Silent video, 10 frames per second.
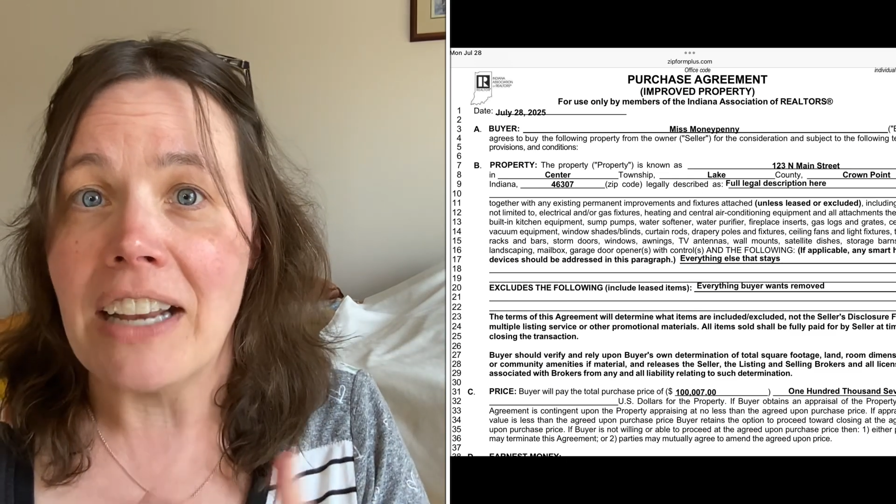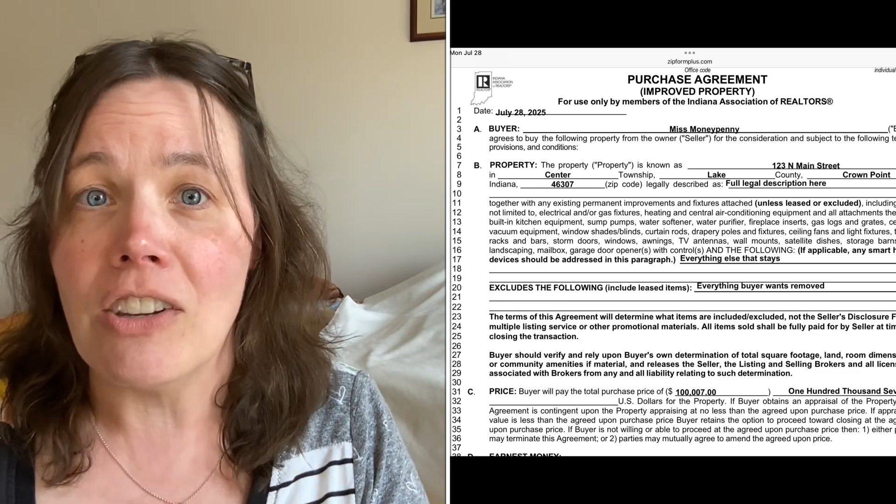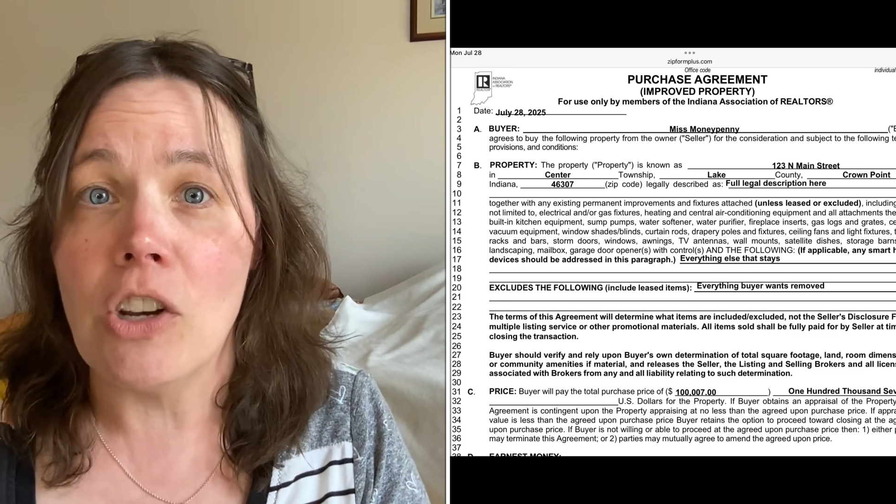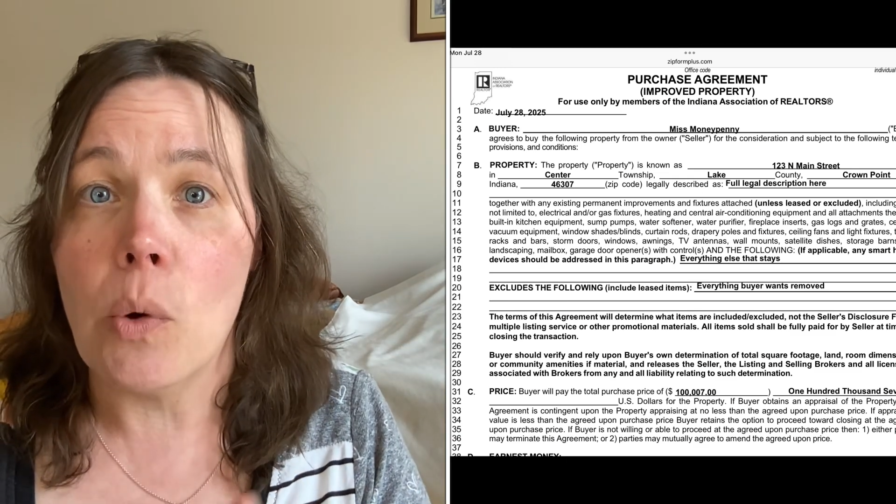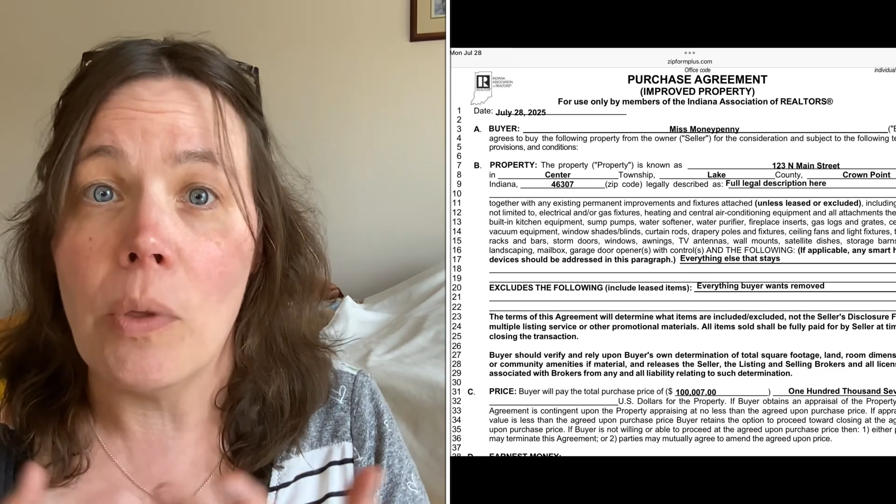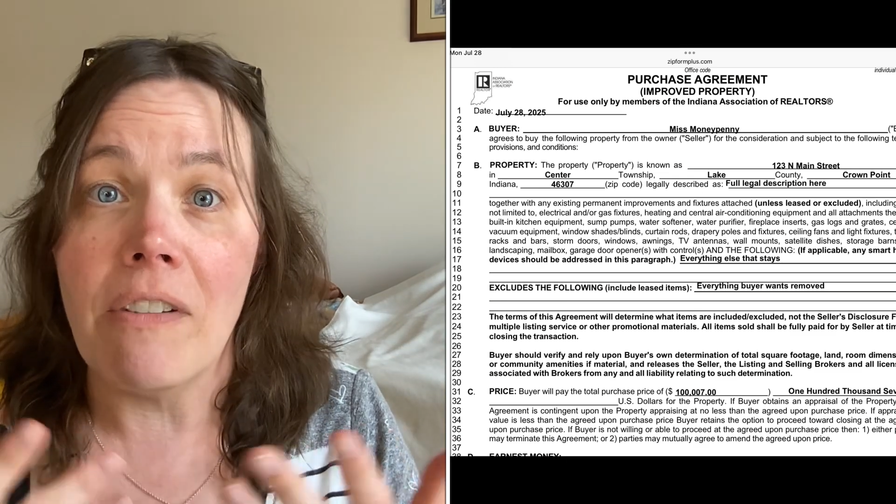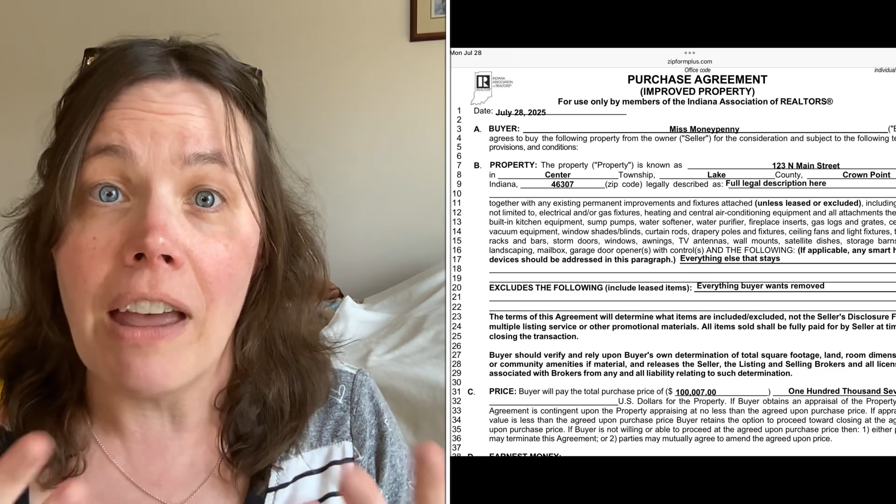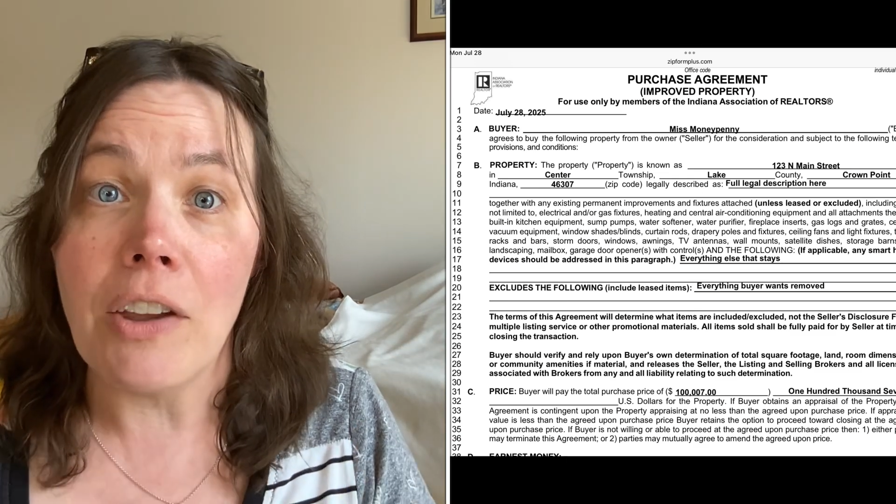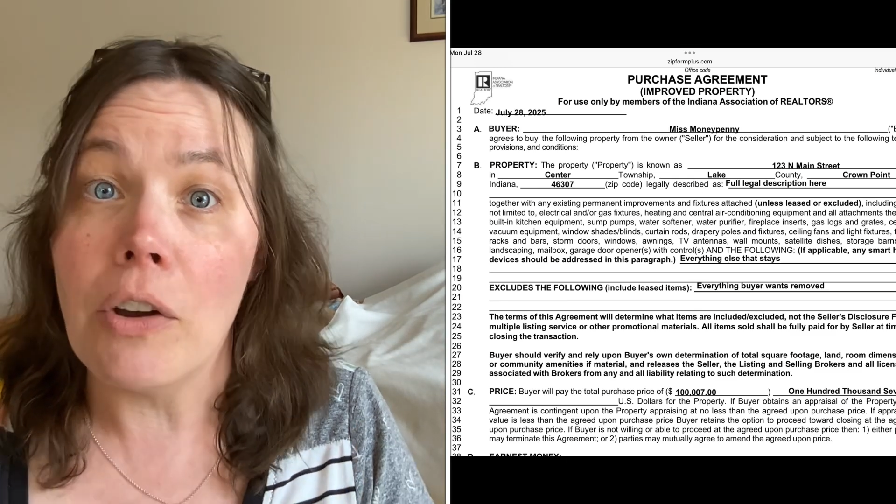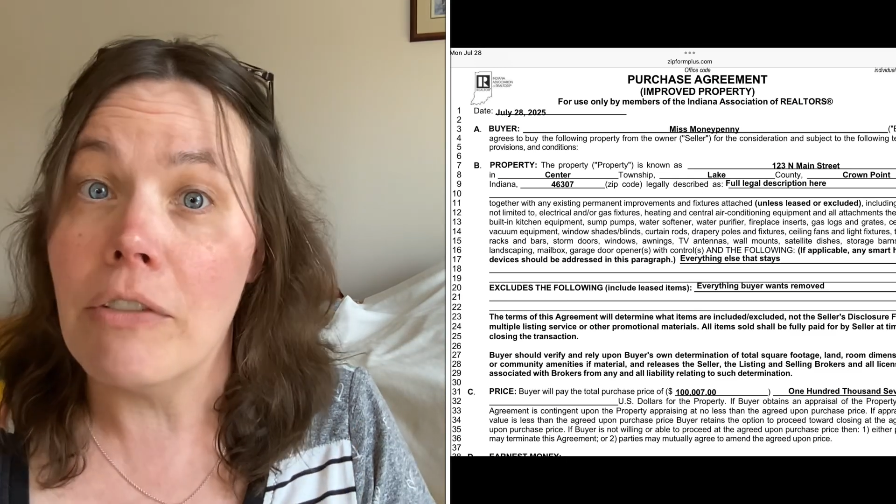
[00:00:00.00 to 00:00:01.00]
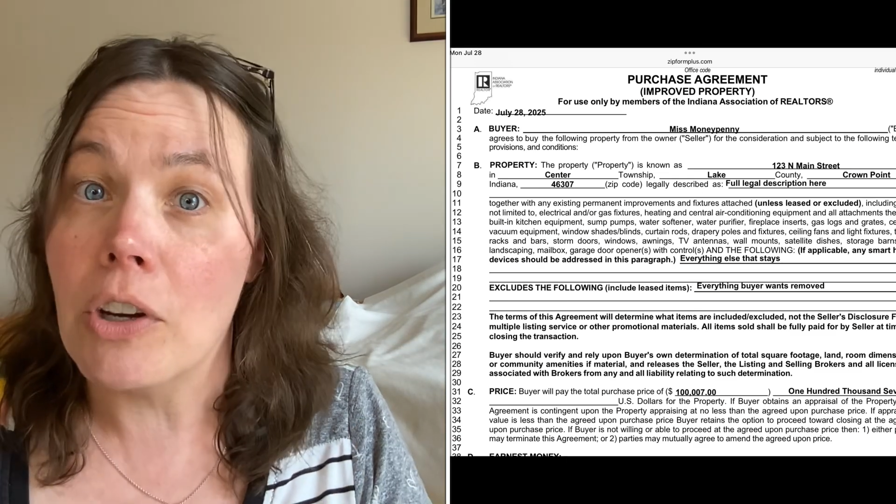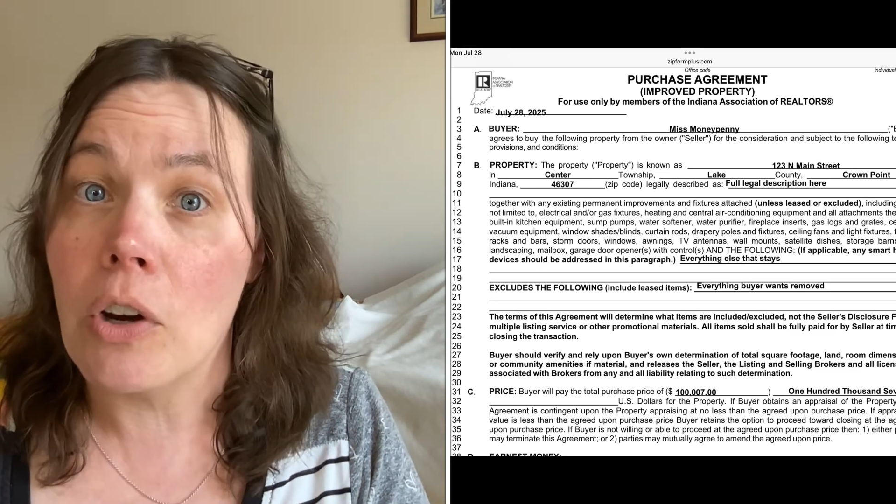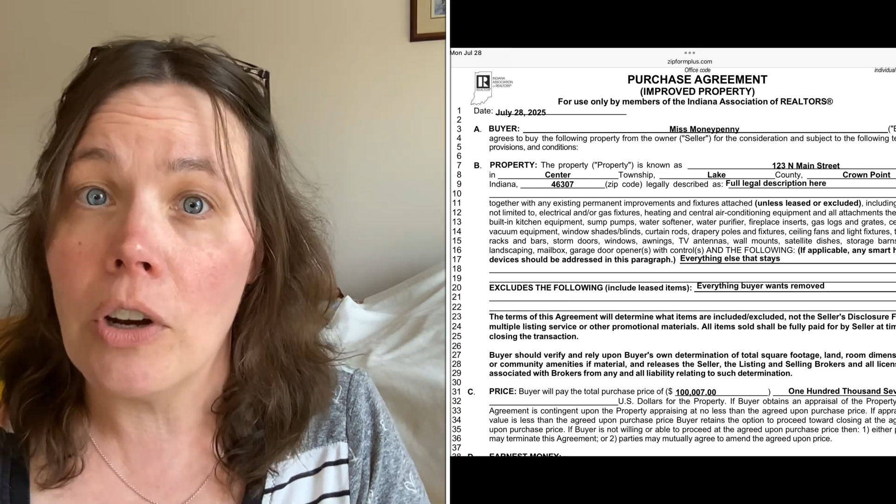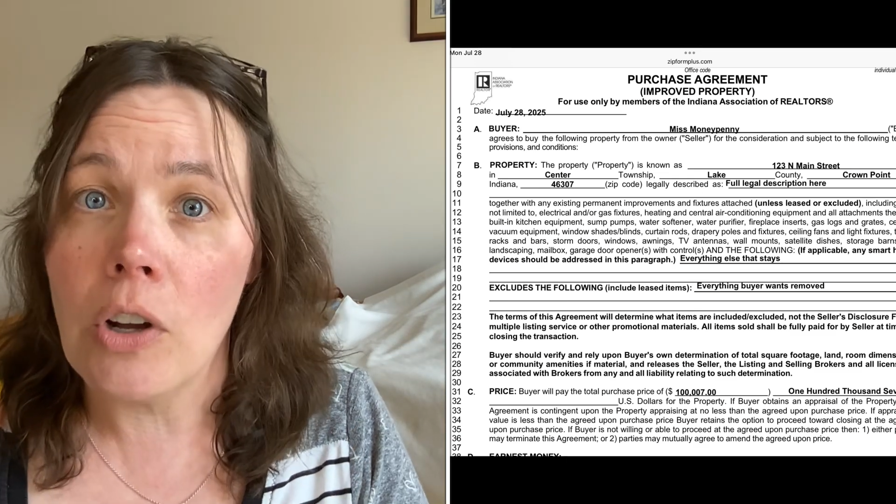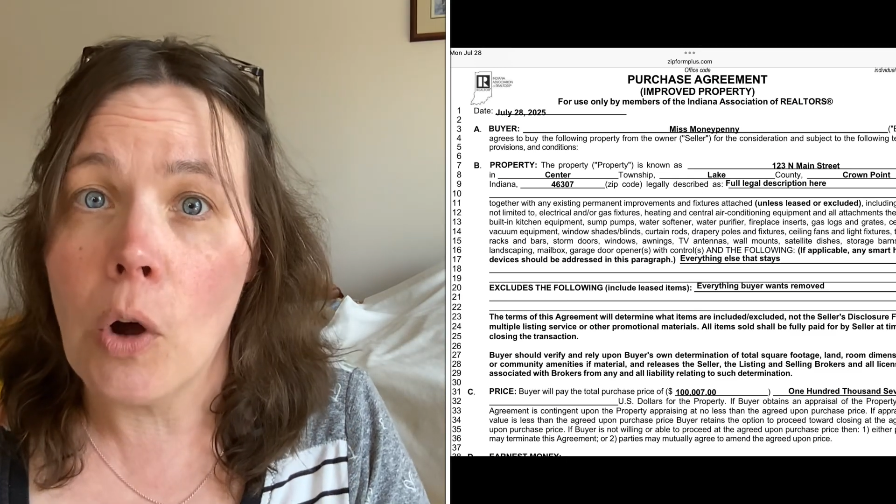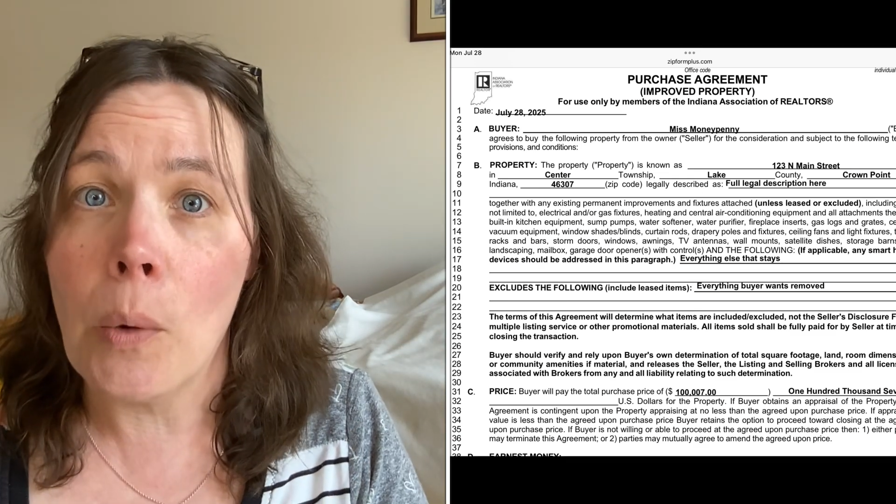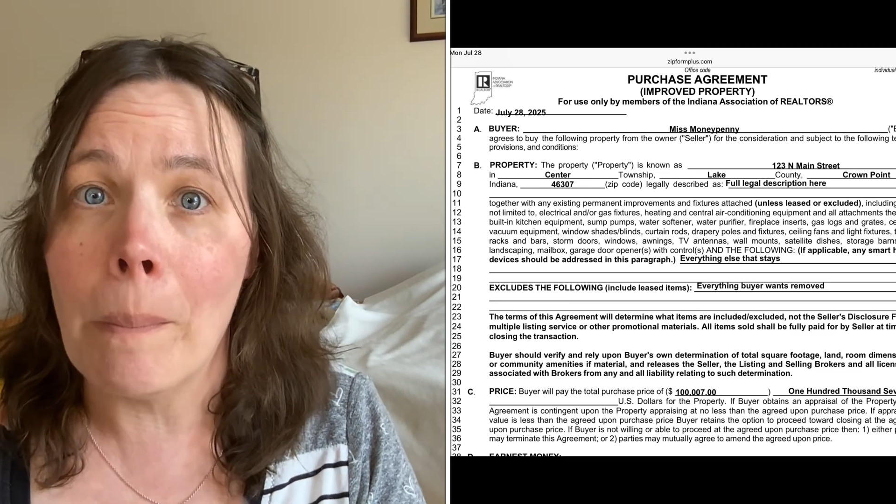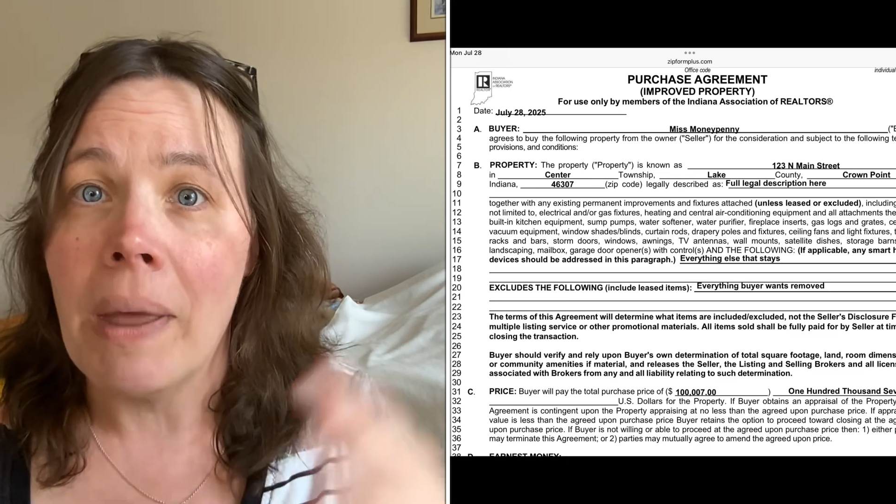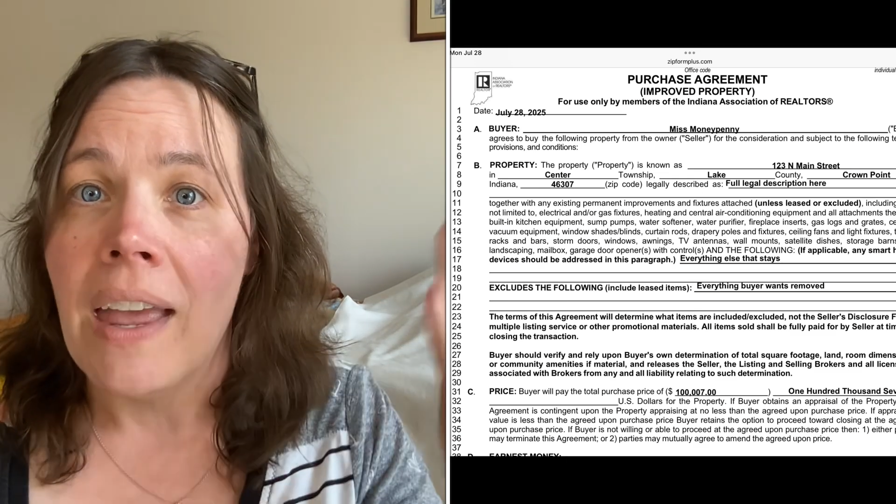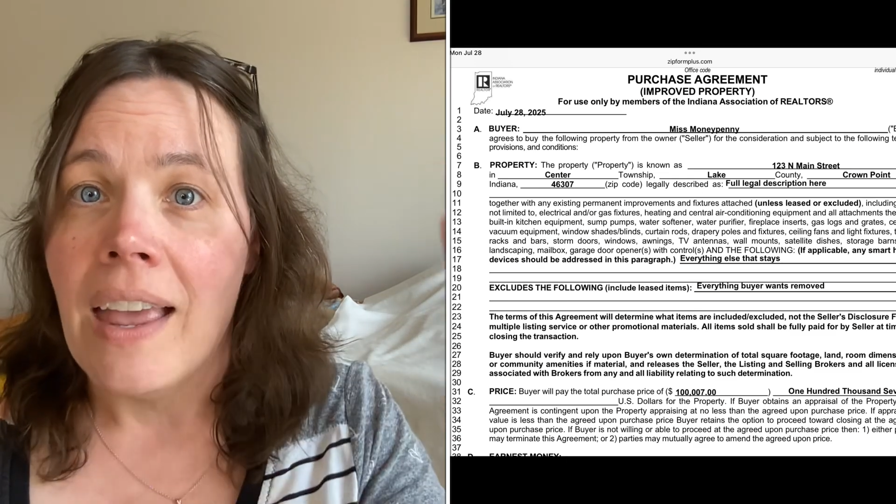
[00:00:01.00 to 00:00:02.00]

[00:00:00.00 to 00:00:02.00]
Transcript: to know the value of your current home.